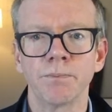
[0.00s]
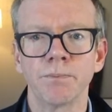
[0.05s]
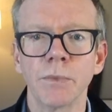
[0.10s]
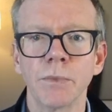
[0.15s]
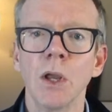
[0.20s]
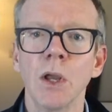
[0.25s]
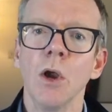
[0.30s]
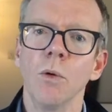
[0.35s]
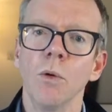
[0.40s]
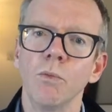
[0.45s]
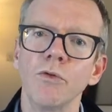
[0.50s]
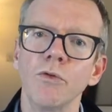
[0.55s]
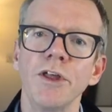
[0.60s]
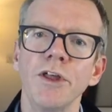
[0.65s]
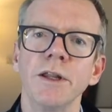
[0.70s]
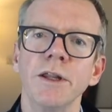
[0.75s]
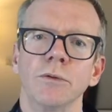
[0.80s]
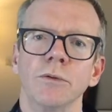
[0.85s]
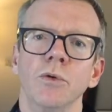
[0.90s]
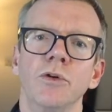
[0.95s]
We'll then
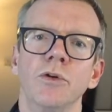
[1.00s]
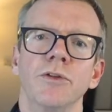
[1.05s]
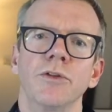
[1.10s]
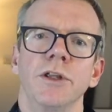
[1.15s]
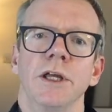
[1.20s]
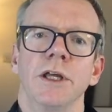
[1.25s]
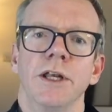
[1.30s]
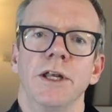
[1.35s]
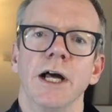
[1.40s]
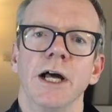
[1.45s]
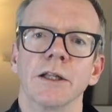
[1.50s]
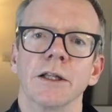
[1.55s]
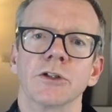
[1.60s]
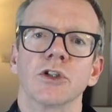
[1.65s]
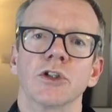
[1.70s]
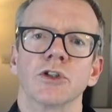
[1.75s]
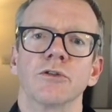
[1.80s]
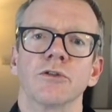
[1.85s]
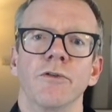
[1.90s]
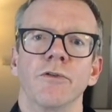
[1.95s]
look at the analysis of
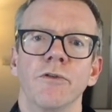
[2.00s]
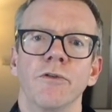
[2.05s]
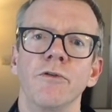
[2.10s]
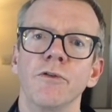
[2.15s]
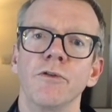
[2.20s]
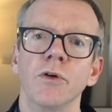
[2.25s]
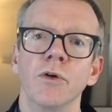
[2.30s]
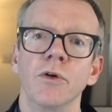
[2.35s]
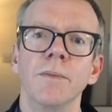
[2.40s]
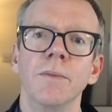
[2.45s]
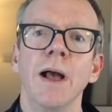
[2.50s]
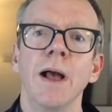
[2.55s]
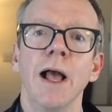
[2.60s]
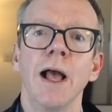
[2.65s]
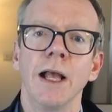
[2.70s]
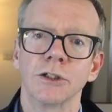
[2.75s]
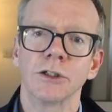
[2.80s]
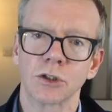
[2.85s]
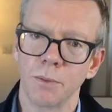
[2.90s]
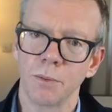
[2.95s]
a firm's
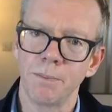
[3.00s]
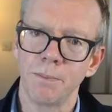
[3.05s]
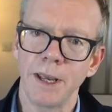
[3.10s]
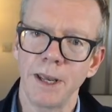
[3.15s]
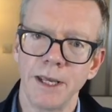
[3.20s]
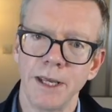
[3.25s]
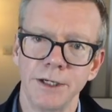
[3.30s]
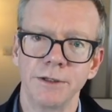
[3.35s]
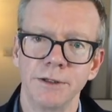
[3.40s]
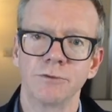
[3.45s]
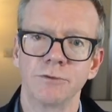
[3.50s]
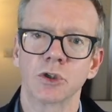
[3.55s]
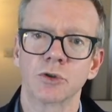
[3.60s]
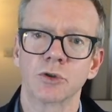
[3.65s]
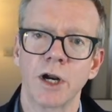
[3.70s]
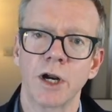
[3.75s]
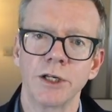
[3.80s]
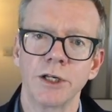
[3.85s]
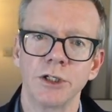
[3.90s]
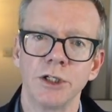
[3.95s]
competitive
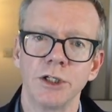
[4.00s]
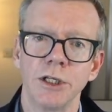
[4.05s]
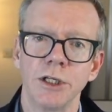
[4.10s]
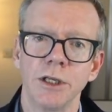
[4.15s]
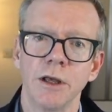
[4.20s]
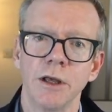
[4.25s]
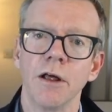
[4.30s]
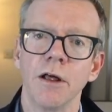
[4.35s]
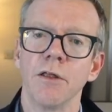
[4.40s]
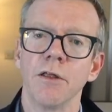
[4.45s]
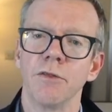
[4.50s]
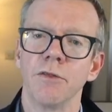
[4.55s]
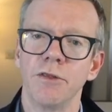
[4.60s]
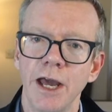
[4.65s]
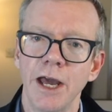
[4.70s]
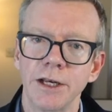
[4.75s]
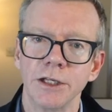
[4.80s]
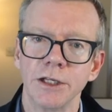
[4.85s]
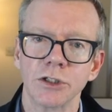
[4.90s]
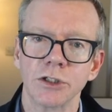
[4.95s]
strategy. That
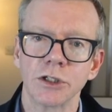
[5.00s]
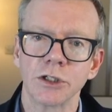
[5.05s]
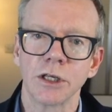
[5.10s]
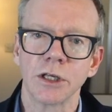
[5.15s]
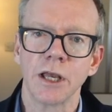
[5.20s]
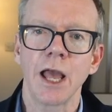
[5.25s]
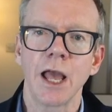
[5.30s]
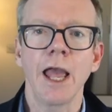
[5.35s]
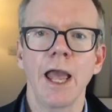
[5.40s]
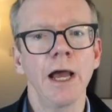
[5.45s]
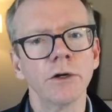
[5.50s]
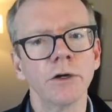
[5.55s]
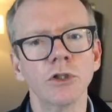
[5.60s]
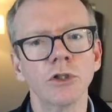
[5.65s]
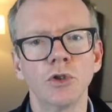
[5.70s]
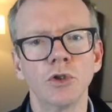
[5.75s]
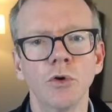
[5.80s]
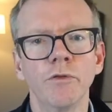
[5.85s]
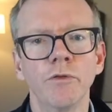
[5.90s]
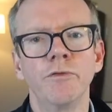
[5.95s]
is, how does your
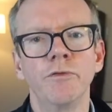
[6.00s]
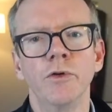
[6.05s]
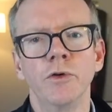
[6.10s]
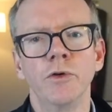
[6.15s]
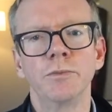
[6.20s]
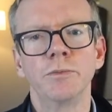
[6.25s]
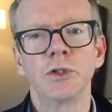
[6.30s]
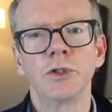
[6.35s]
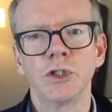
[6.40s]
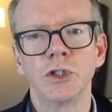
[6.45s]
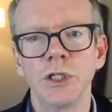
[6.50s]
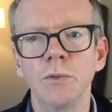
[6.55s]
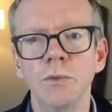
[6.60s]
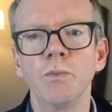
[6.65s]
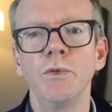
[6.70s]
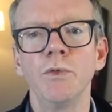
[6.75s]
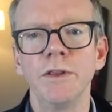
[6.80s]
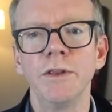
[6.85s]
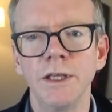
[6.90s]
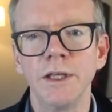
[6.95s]
firm sit
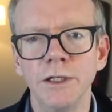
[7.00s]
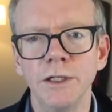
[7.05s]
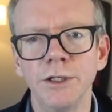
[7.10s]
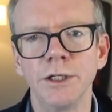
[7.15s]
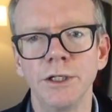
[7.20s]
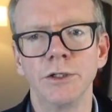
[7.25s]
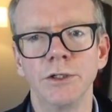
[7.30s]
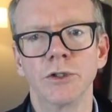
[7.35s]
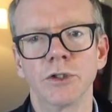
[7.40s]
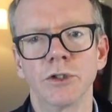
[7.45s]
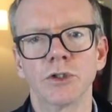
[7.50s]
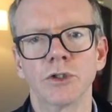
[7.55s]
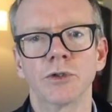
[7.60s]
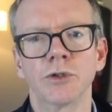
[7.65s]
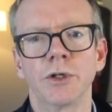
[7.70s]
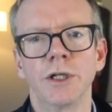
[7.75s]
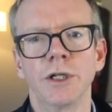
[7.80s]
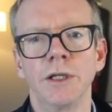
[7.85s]
within an industry?